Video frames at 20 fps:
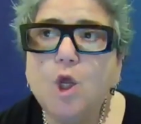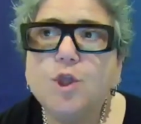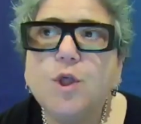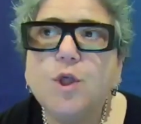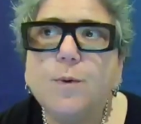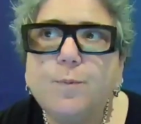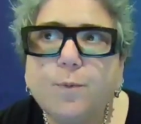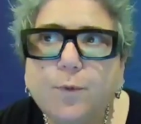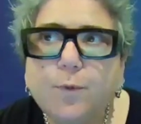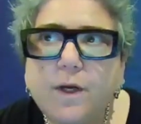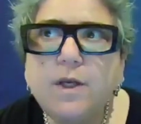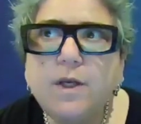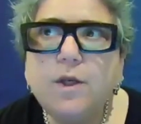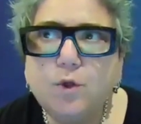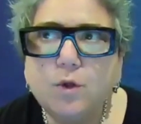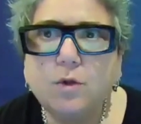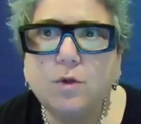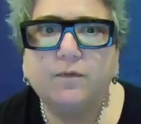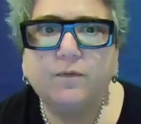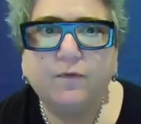The print
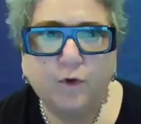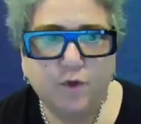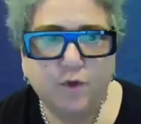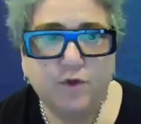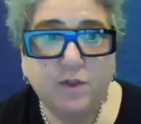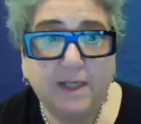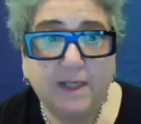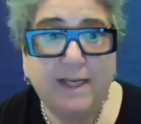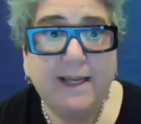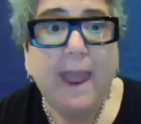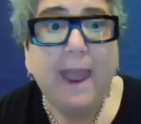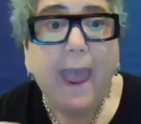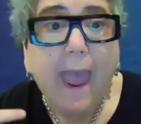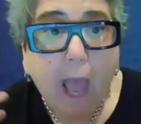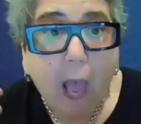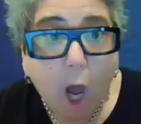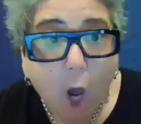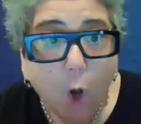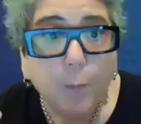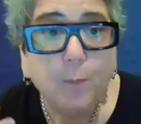university
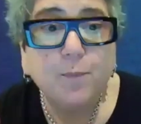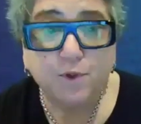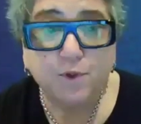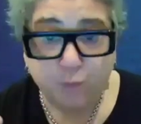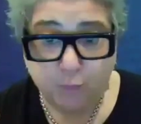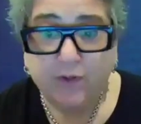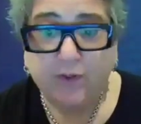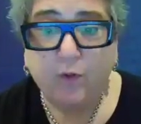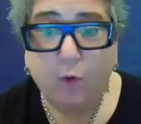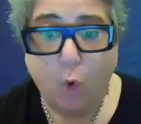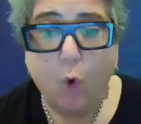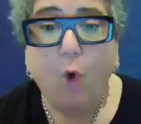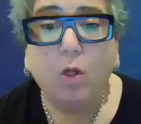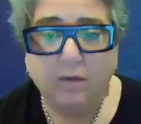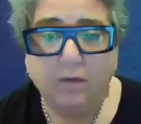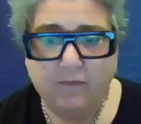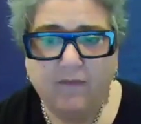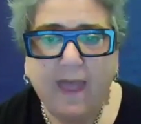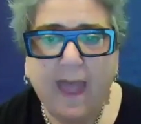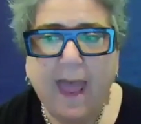helps with
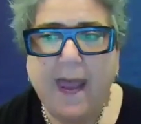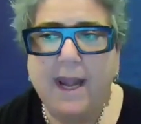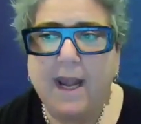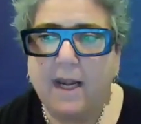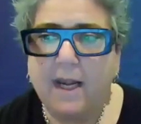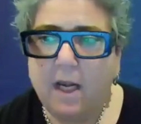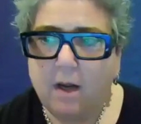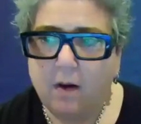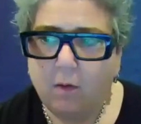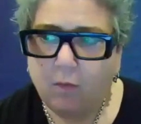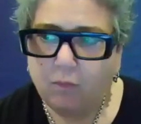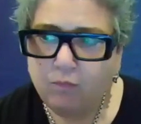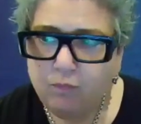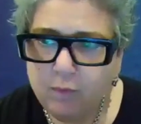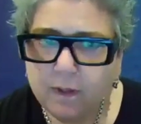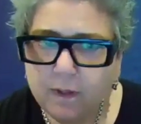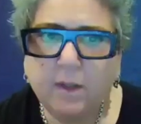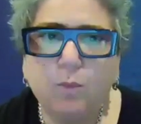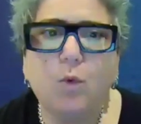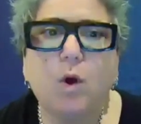all of that. And I
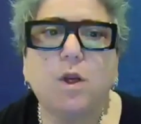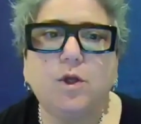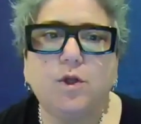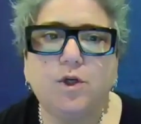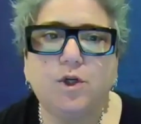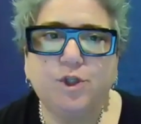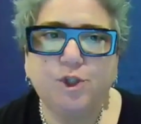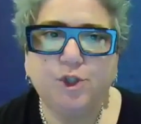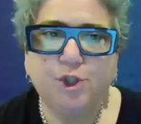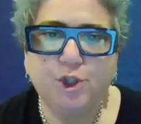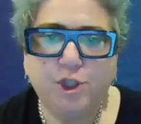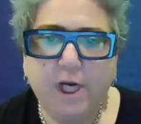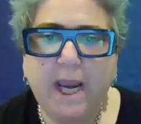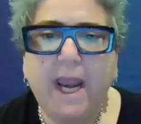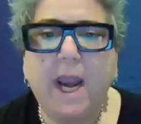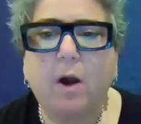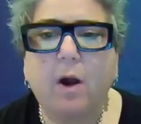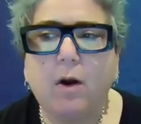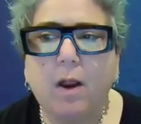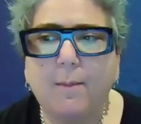really want you to
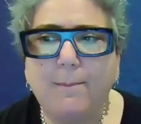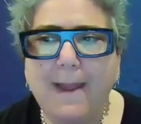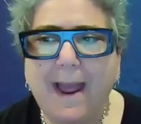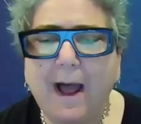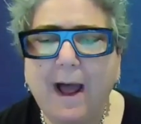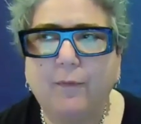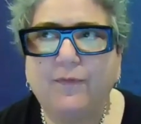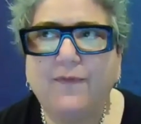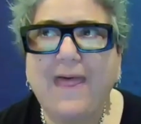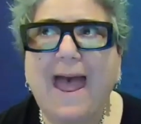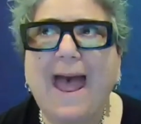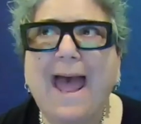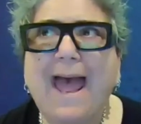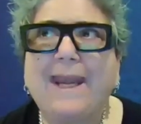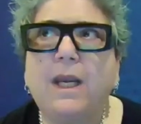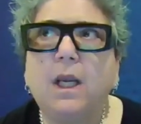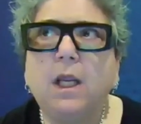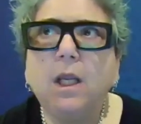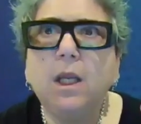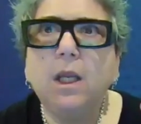share about that